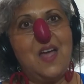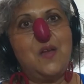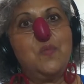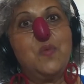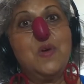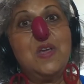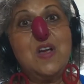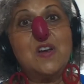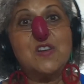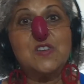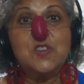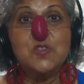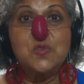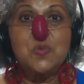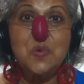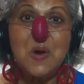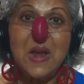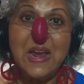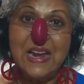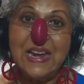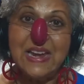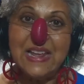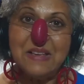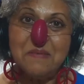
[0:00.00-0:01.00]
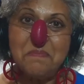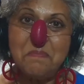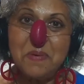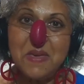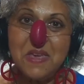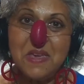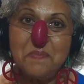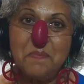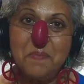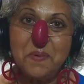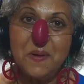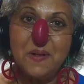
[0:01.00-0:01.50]
And we are training
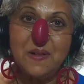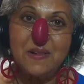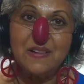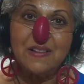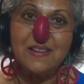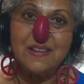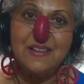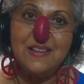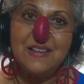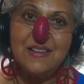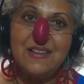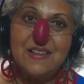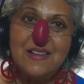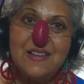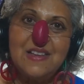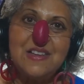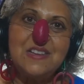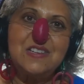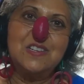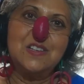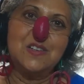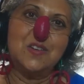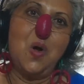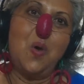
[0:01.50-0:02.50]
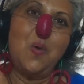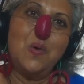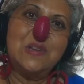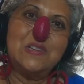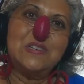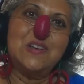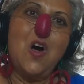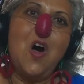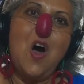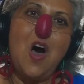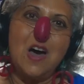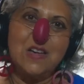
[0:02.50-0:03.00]
people to go
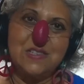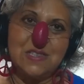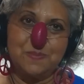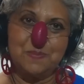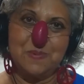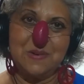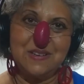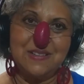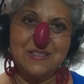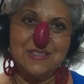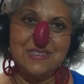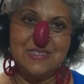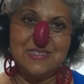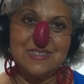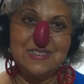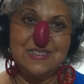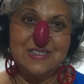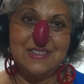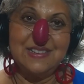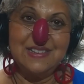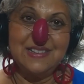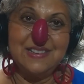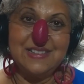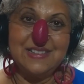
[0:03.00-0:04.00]
into hospitals,